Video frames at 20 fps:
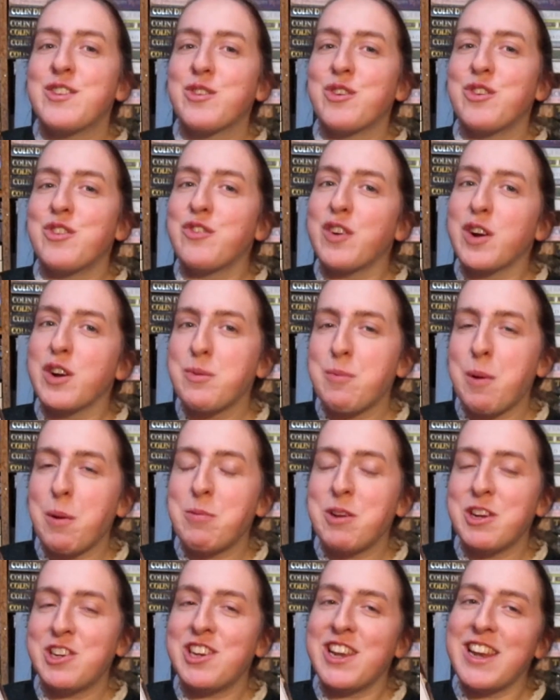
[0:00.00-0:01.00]
So it was first
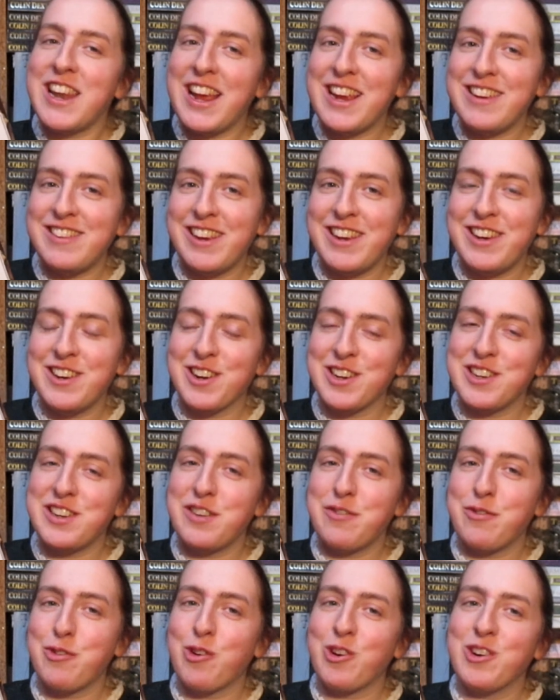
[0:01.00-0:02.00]
published in
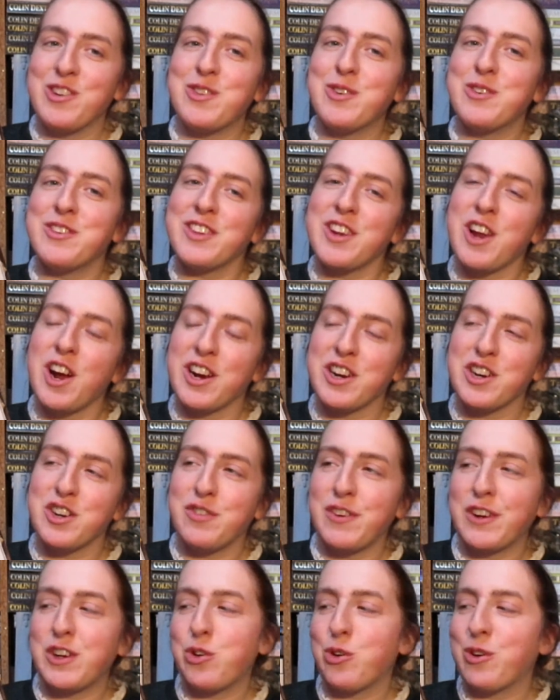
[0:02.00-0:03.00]
1894, so it's an Irish
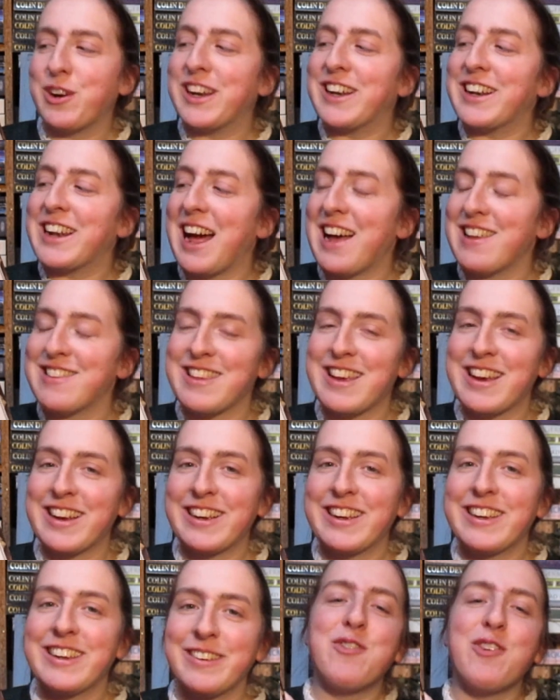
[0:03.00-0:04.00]
Victorian
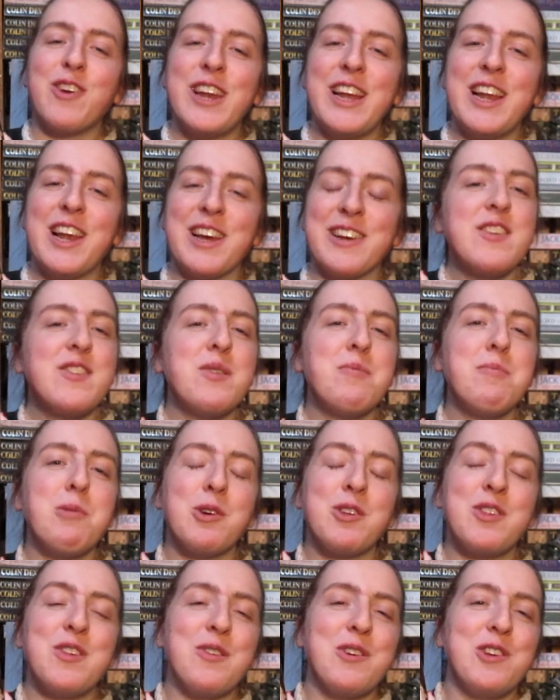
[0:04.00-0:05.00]
classic. Funny, like, some
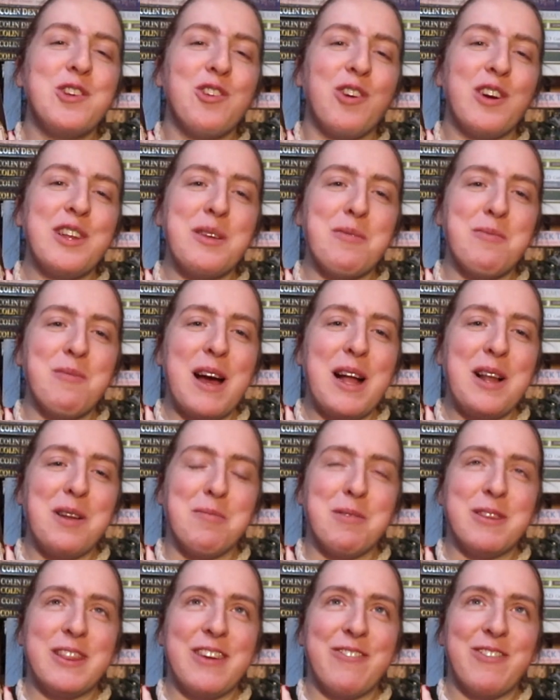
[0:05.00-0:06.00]
books you enjoy them well,
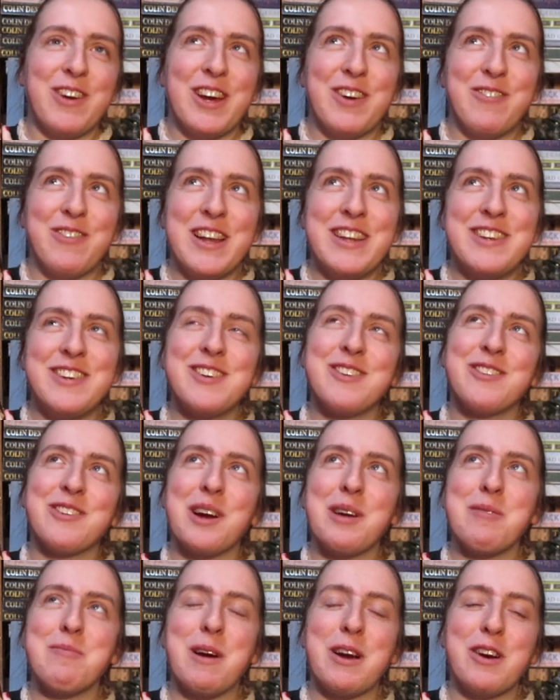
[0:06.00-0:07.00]
but then when I went to
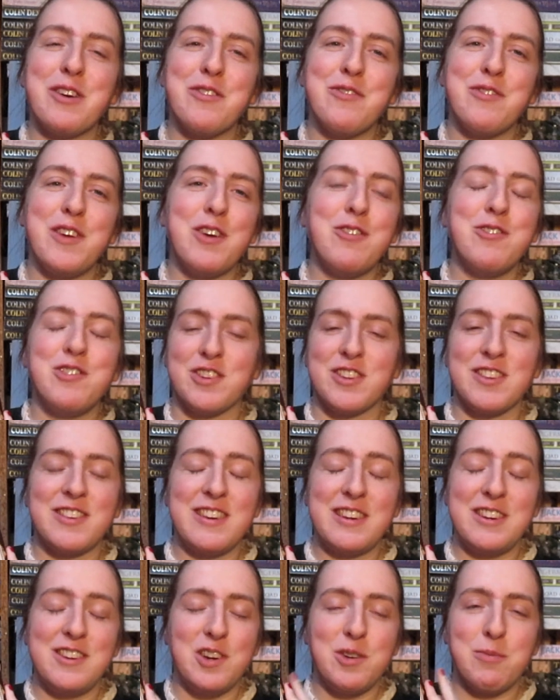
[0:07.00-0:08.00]
write my review,
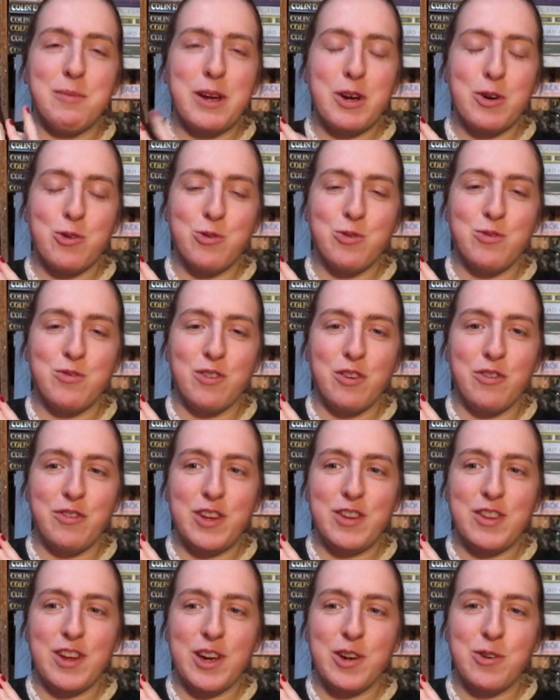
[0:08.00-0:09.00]
just, you know, my own
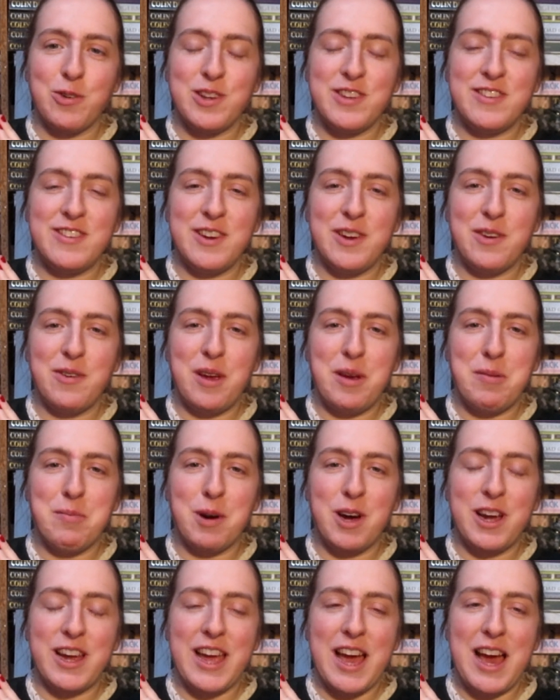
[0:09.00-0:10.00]
review that I always do in
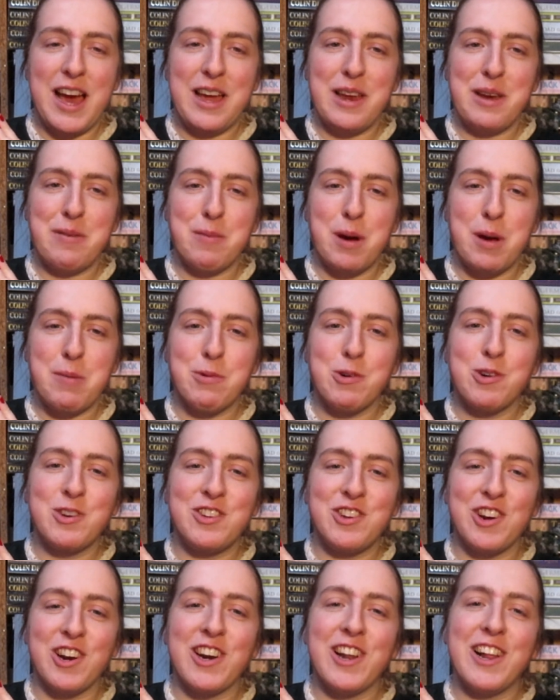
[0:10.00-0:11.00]
my book
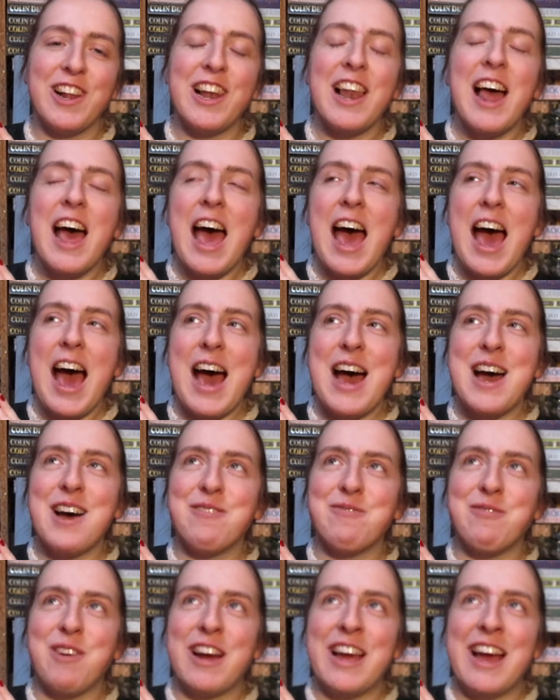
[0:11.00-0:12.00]
journal,
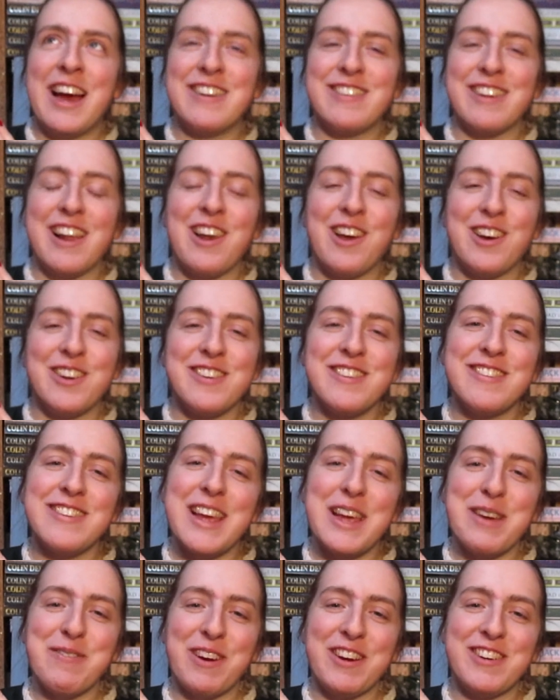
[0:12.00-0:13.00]
I had a lot to
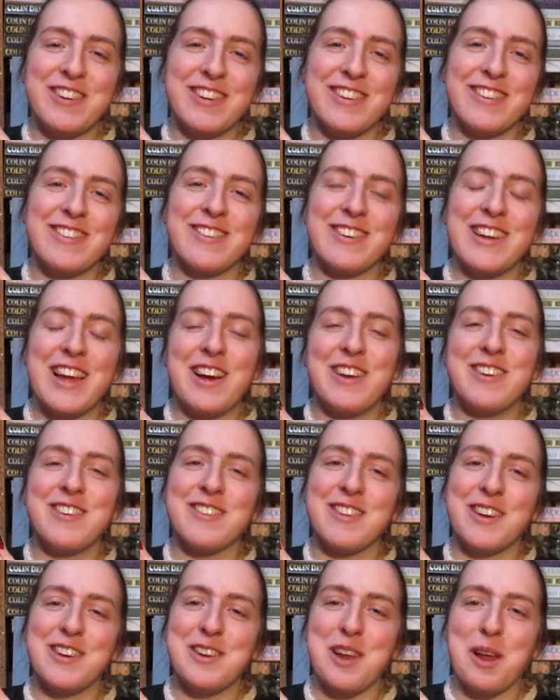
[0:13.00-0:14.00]
say about it, so yeah, I
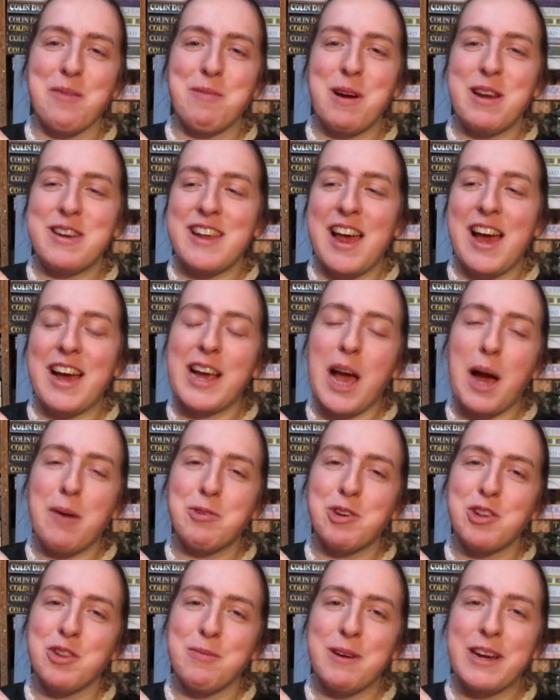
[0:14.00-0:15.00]
decided I might
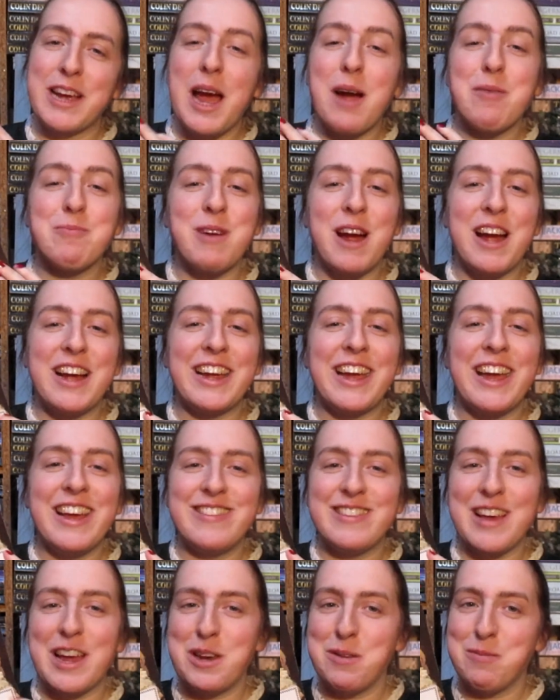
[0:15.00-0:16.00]
capture them on camera in
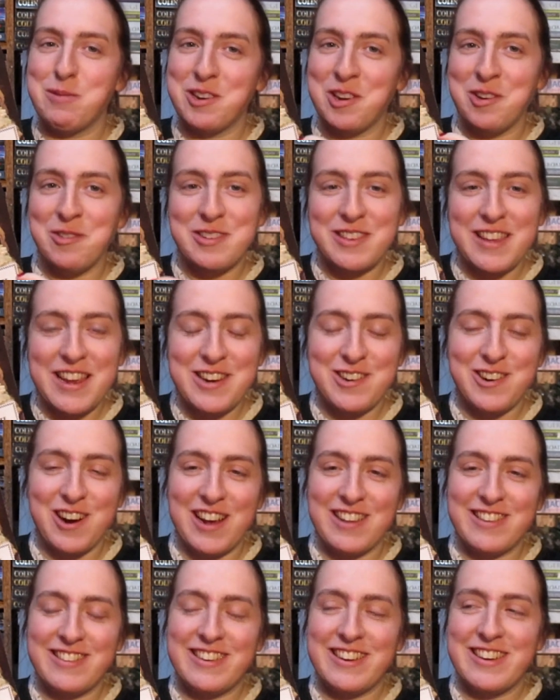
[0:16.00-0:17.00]
case anybody was
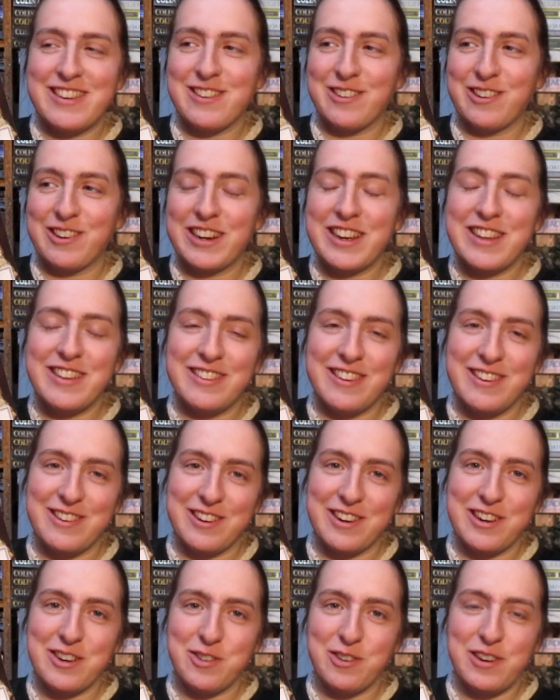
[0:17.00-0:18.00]
interested or
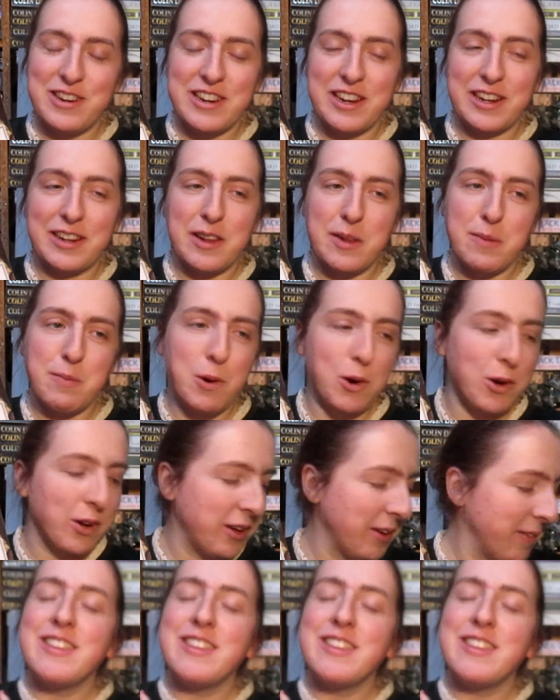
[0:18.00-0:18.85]
considered reading this book.